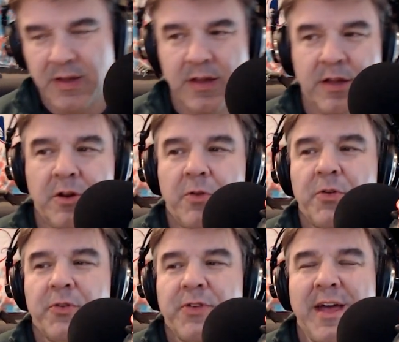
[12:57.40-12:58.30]
You know,
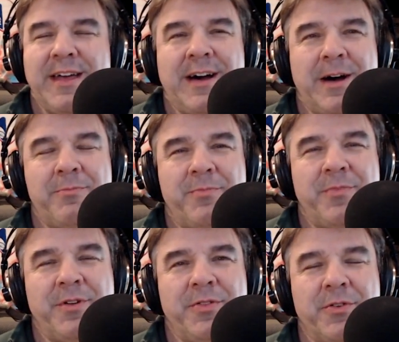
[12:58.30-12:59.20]
there are
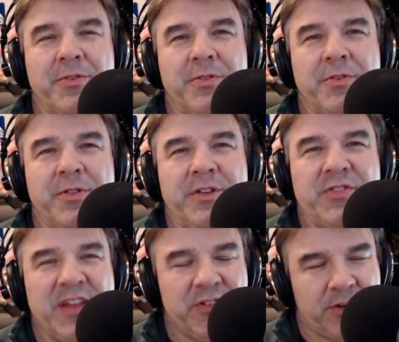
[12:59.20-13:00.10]
these
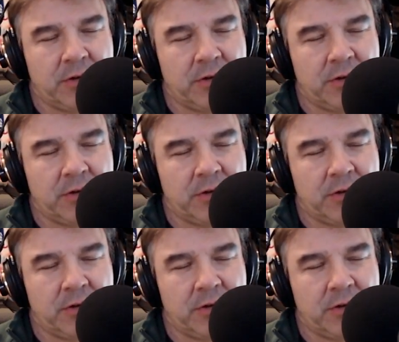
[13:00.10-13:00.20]
things in our